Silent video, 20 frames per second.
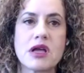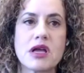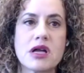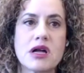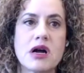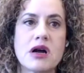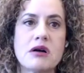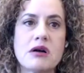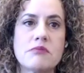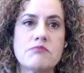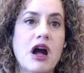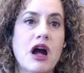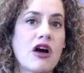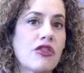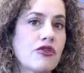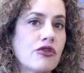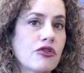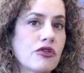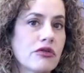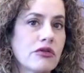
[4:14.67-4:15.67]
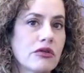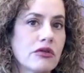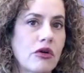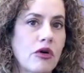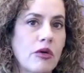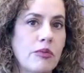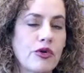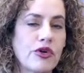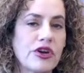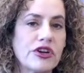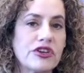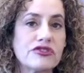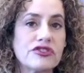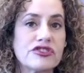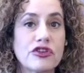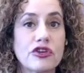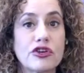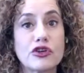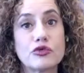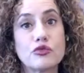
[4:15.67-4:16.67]
Other operators
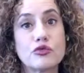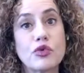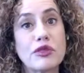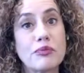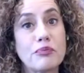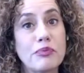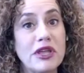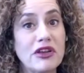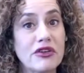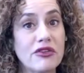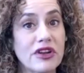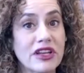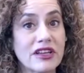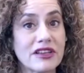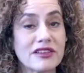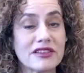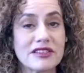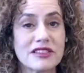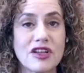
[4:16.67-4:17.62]
started with peering.